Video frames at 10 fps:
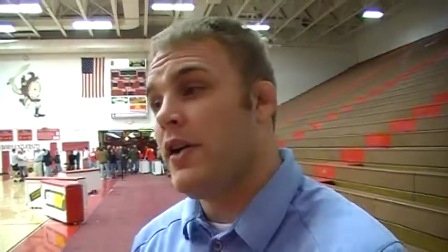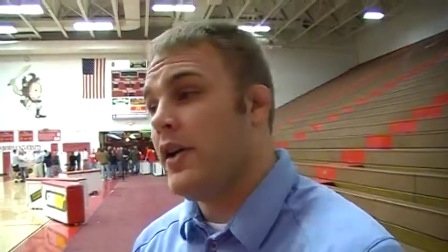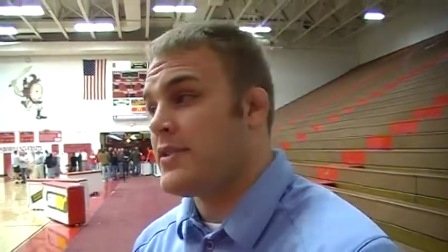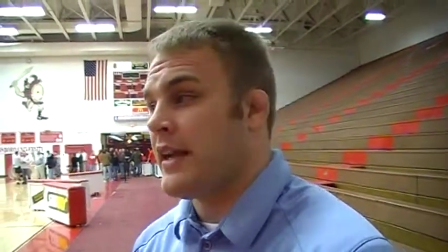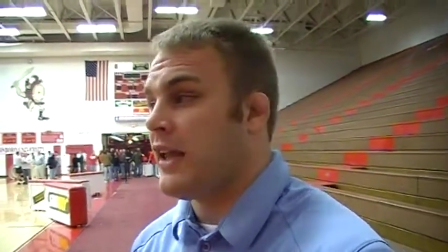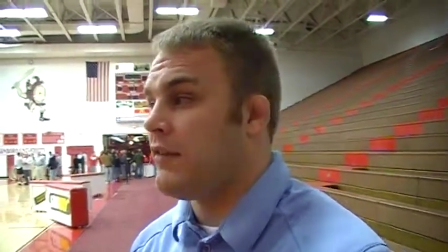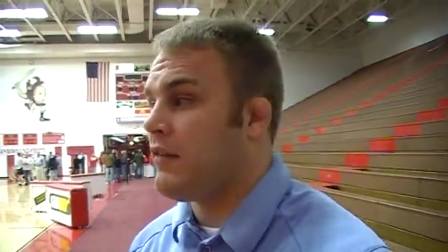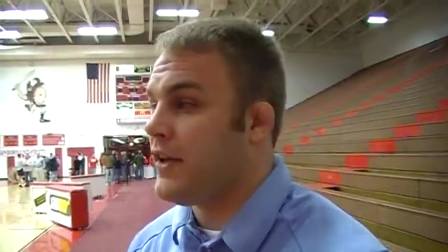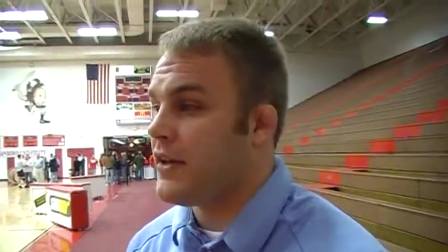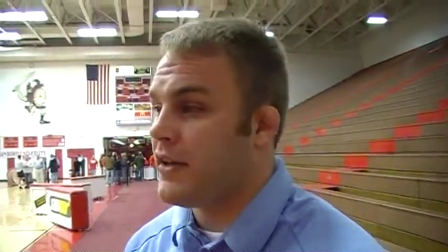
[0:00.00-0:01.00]
It's kind
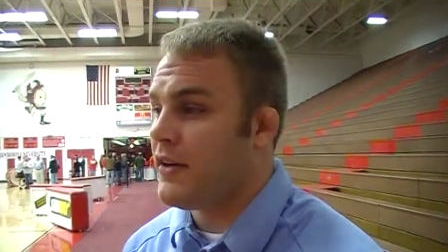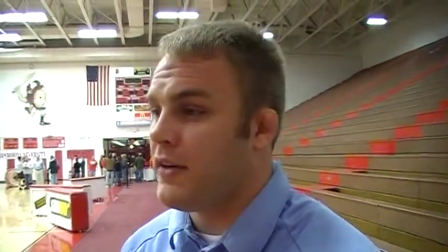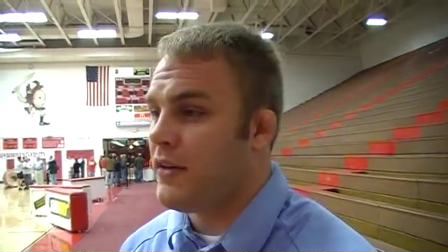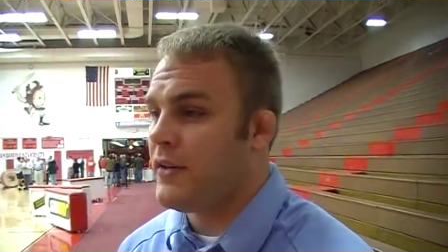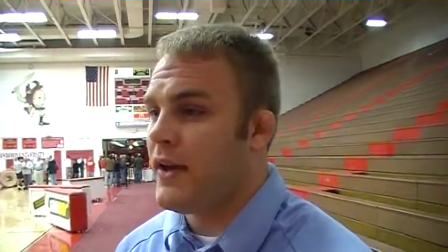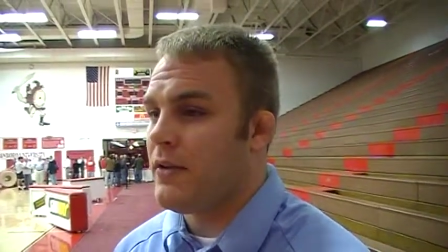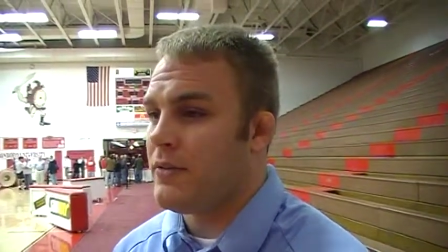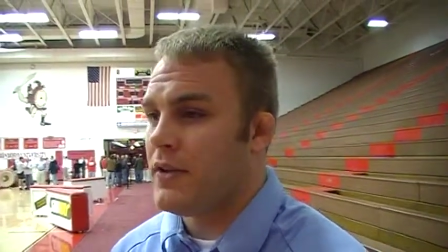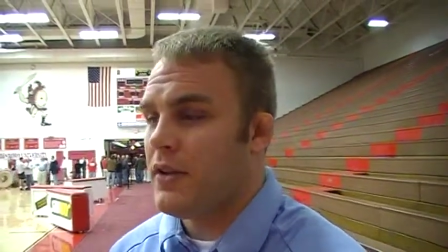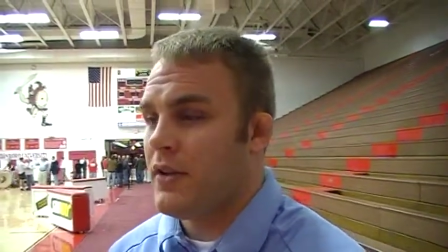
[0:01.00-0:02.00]
of like uh, not.
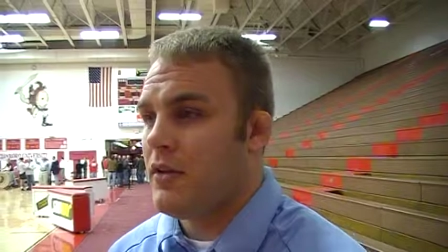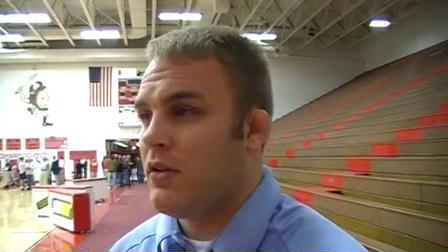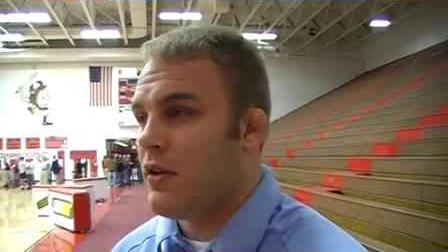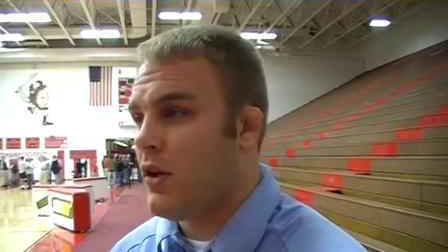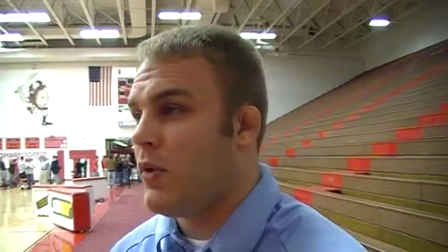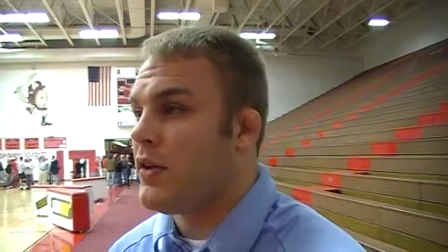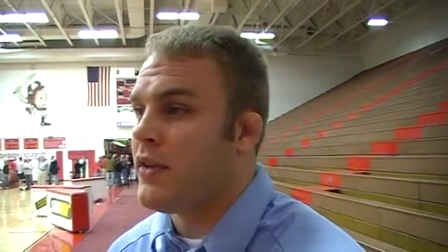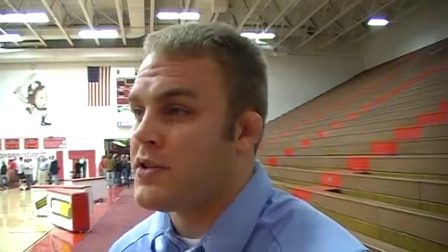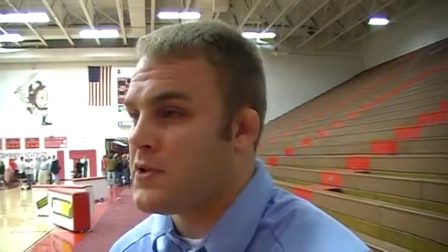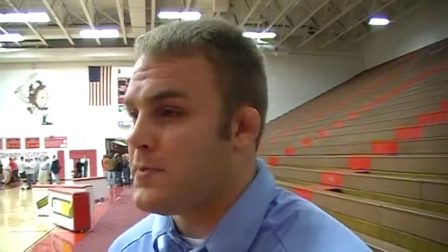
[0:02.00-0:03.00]
I don't want
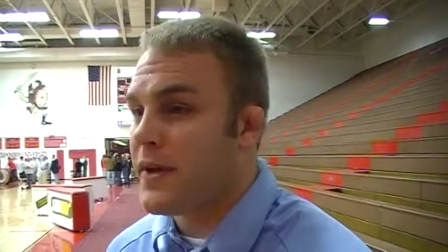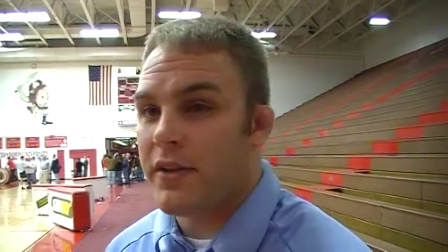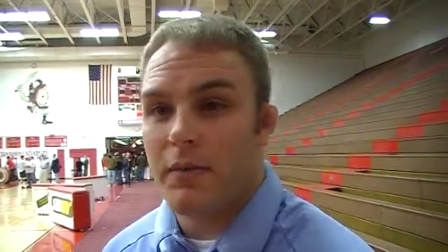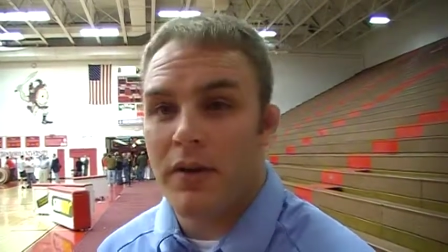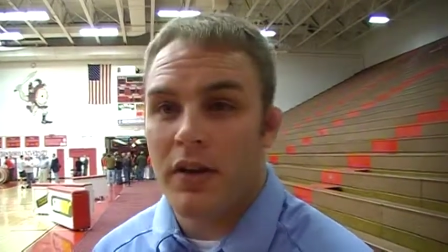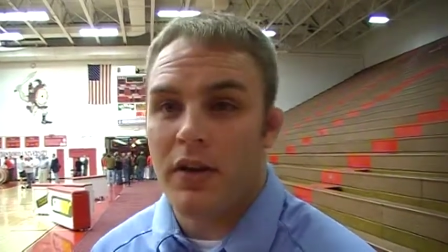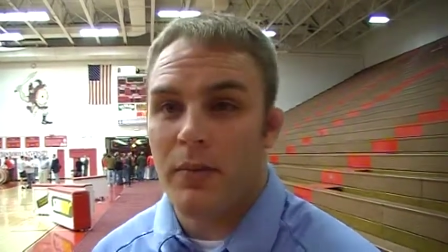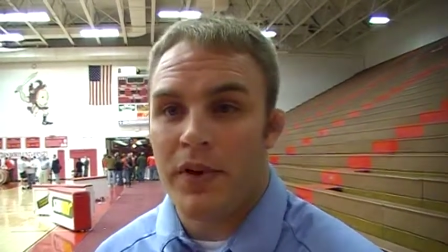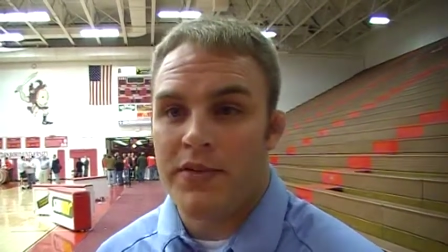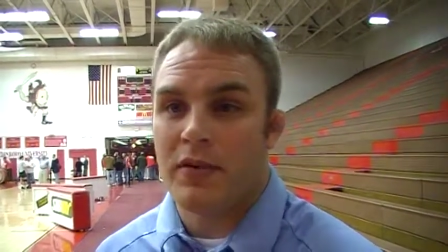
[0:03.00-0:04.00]
to disrespect anybody, you know,
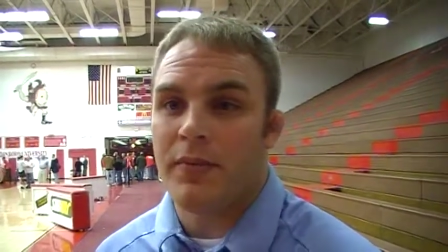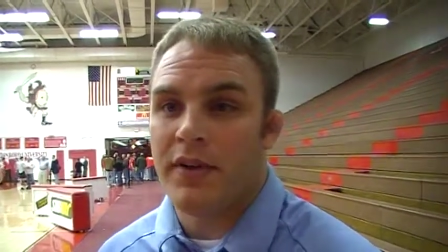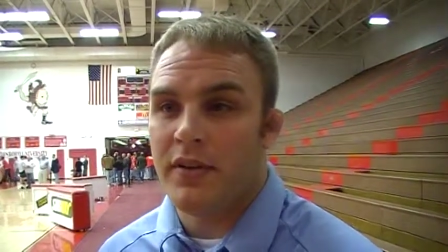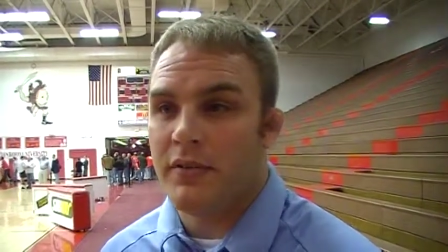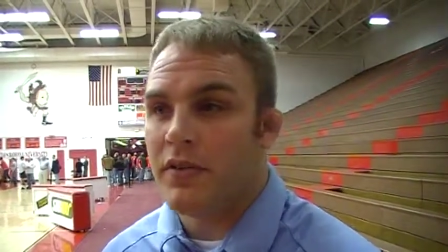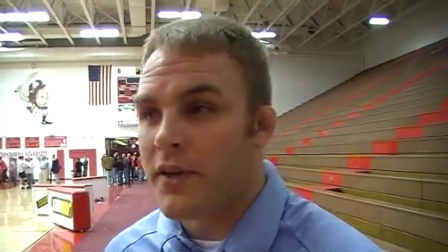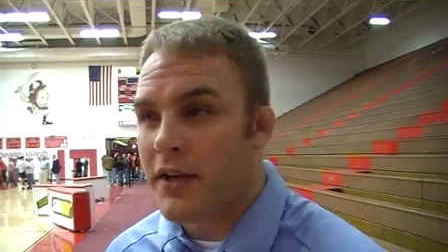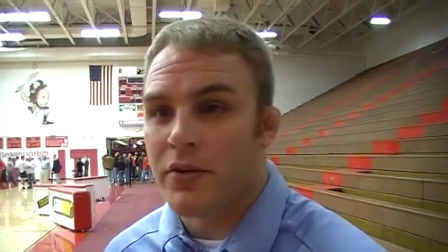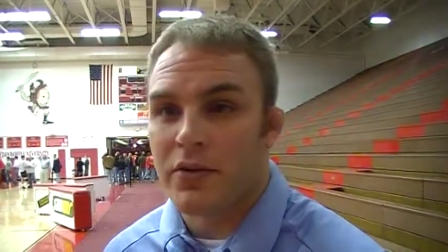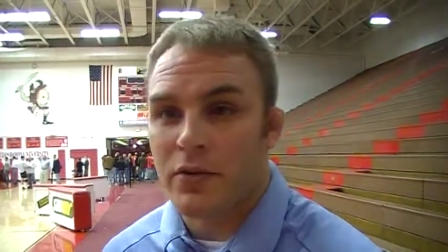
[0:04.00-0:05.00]
but it's going to be a
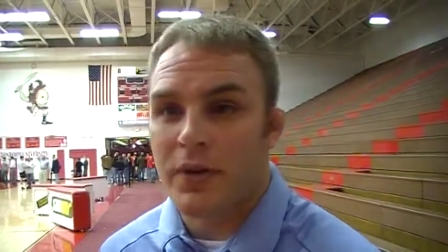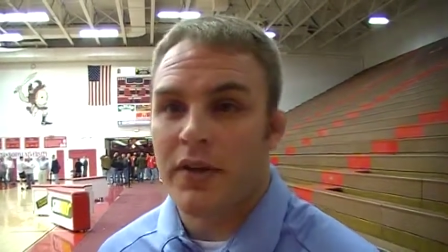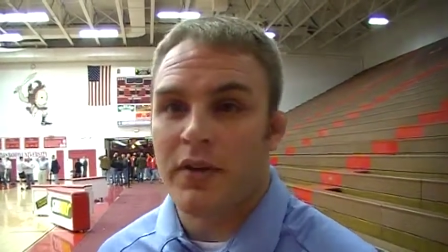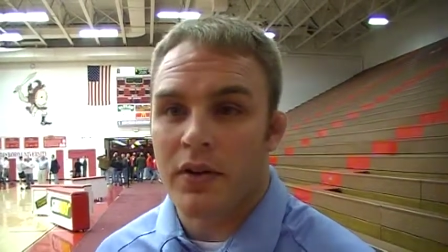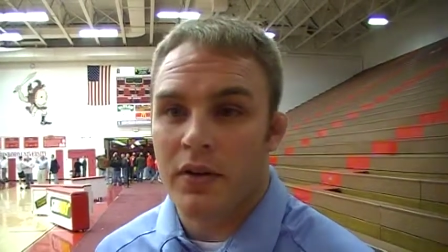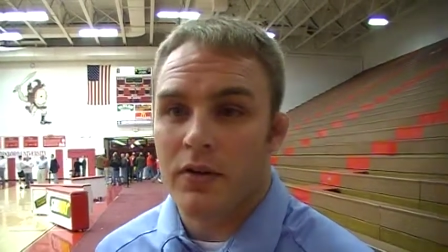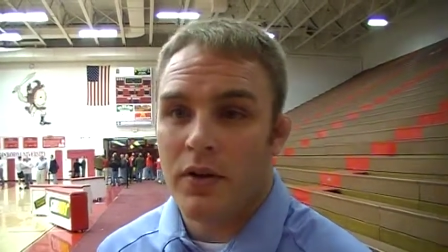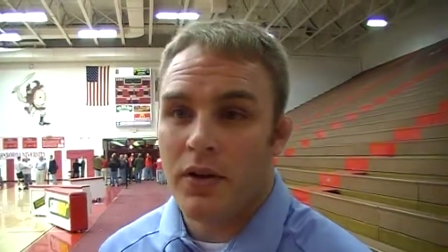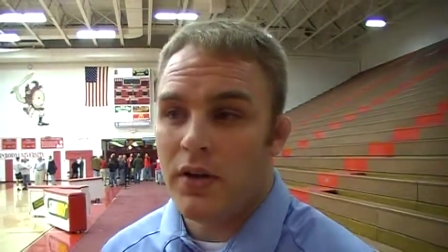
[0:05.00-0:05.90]
lighter dual meet, you know.